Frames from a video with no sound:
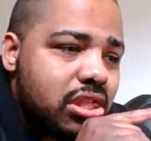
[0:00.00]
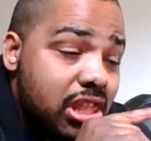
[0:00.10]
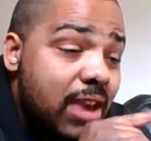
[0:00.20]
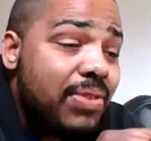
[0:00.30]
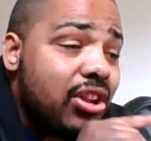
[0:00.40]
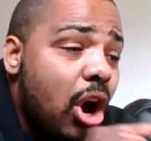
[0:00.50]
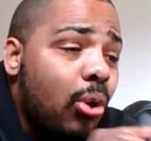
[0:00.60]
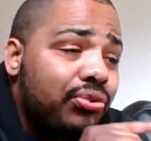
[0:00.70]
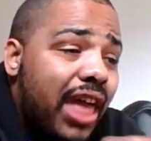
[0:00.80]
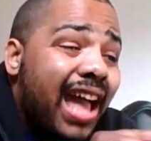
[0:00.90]
if they go
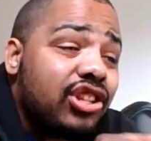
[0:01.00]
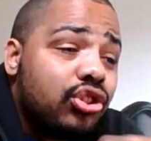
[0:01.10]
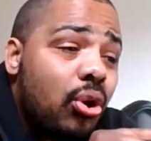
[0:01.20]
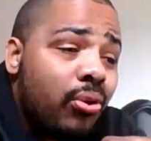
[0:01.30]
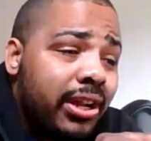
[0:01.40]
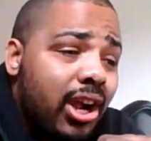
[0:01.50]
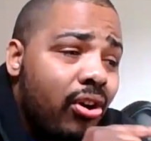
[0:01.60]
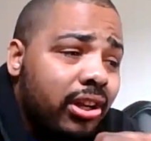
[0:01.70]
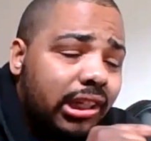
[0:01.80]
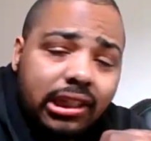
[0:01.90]
with that story
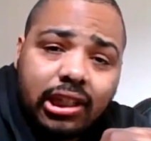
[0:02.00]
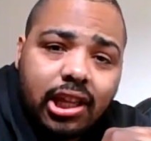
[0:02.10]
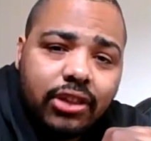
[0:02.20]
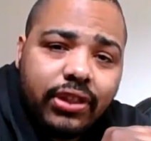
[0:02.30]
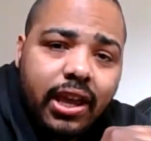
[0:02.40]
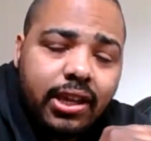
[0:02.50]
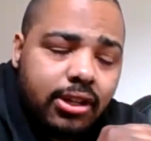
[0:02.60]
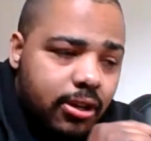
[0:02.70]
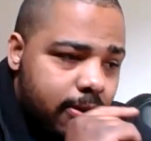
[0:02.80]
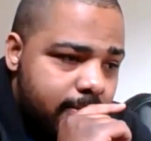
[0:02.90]
arc,
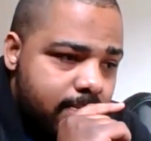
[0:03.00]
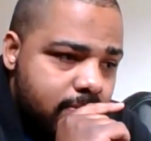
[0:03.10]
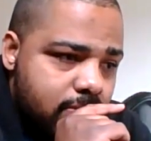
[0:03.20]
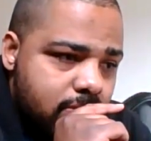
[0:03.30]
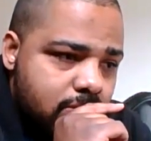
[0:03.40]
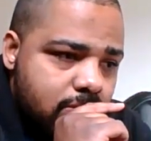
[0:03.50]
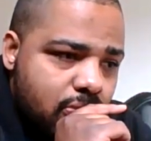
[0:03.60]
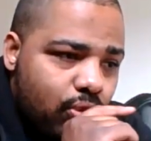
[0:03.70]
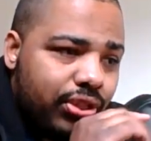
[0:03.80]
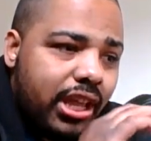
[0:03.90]
then
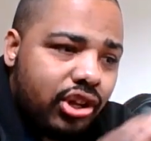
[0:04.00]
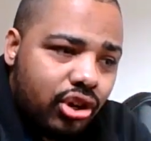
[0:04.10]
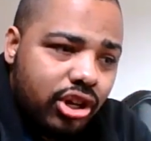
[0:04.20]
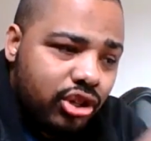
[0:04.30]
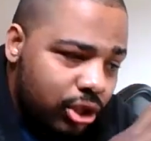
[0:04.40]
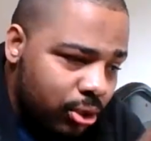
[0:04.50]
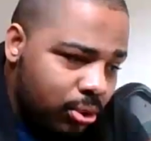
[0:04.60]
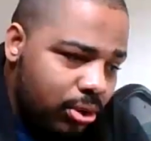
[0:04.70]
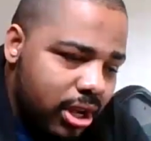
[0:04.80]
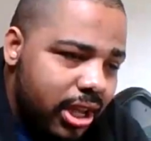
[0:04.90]
what they could
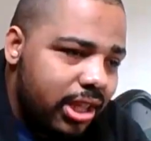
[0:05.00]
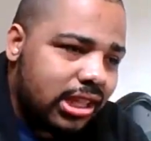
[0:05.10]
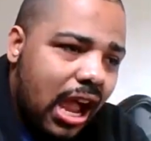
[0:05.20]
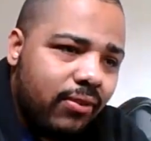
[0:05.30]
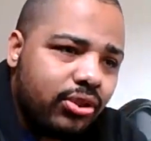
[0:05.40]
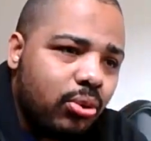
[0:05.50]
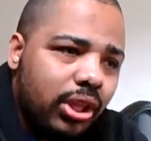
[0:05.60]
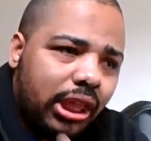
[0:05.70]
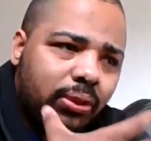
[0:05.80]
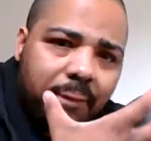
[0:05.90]
do is kind of do what
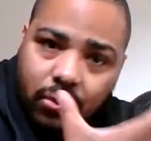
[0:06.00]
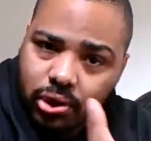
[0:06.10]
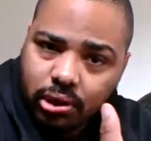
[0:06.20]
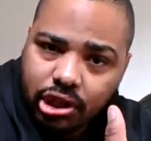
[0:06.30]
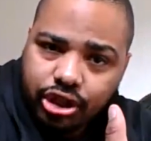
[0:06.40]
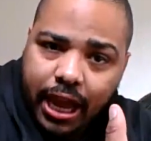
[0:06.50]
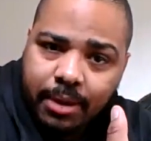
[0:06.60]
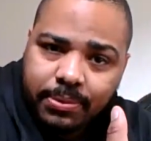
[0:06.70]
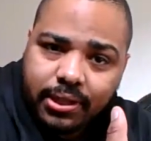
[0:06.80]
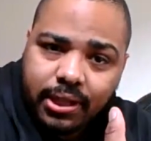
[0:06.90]
like the Force Unleashed
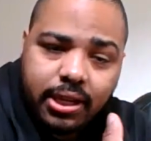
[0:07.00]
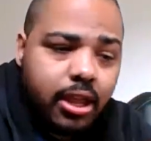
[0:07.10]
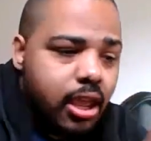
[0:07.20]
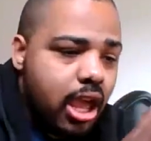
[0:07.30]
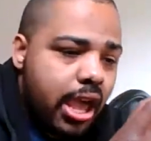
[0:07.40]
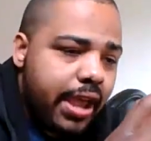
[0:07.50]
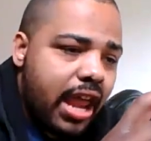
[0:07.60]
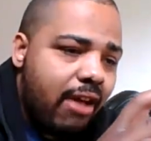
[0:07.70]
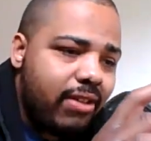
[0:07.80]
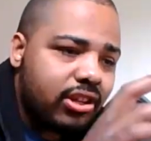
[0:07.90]
games did, and
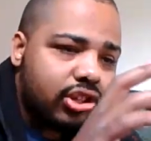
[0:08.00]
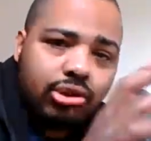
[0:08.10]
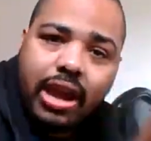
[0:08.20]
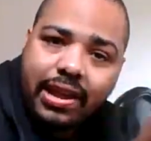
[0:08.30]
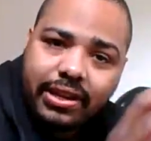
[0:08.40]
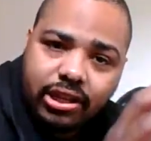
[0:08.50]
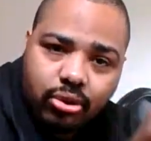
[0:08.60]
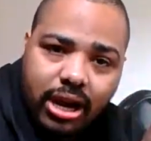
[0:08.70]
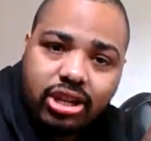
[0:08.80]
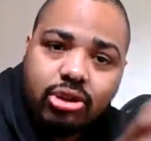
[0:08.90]
have like two endings,
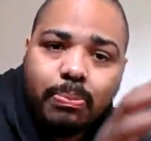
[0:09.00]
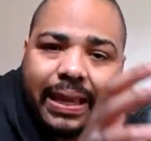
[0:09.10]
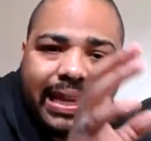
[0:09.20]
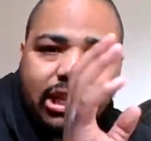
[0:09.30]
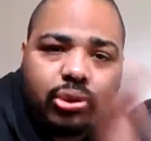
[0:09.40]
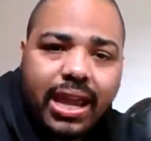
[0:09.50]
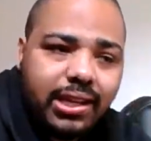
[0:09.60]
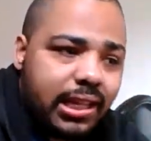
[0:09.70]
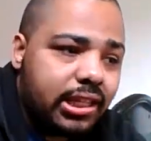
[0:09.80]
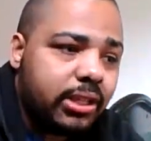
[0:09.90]
right? You picking two
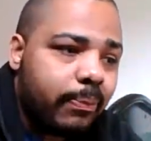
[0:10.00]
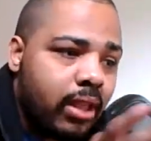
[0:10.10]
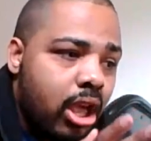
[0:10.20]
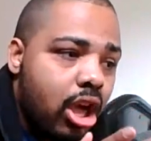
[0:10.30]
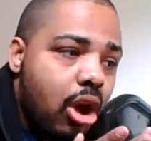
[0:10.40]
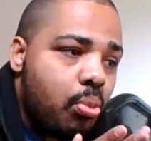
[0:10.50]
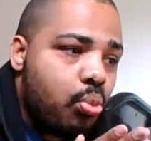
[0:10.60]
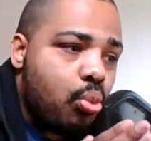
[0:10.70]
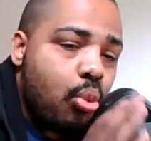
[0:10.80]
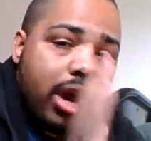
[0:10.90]
endings.
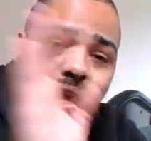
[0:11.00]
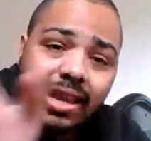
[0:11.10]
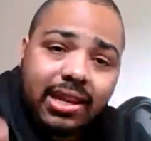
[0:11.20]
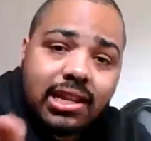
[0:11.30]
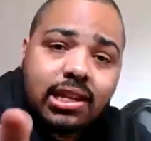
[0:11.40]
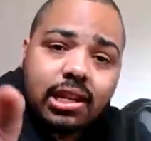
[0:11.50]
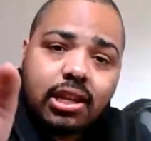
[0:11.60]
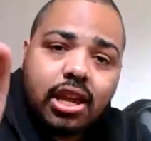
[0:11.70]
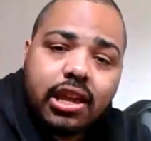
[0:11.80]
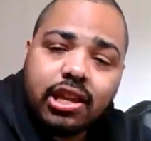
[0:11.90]
One ending
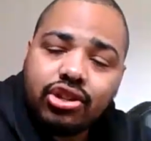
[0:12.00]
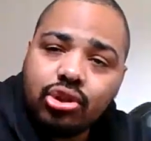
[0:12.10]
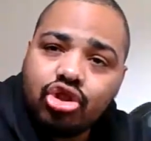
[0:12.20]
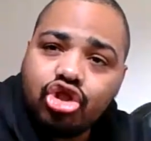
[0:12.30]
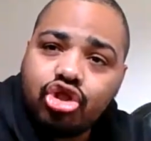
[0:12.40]
is to